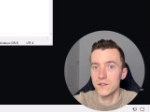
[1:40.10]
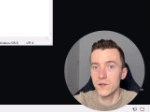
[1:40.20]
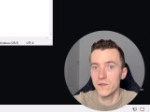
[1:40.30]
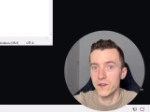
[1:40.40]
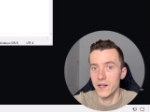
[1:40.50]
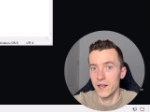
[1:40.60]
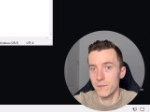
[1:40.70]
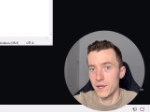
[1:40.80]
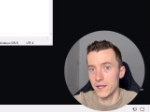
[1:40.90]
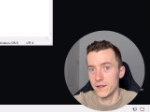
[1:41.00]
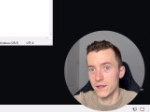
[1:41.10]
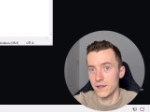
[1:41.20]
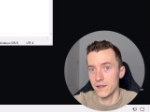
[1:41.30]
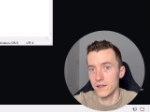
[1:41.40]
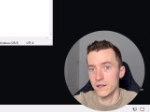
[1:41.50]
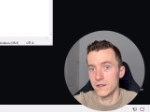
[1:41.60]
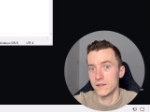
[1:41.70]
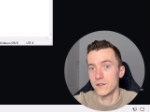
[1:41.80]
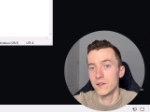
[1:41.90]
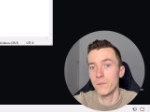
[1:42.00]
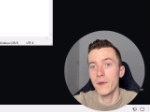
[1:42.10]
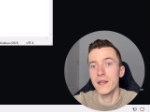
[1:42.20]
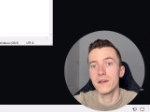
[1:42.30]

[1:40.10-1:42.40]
server name and the domain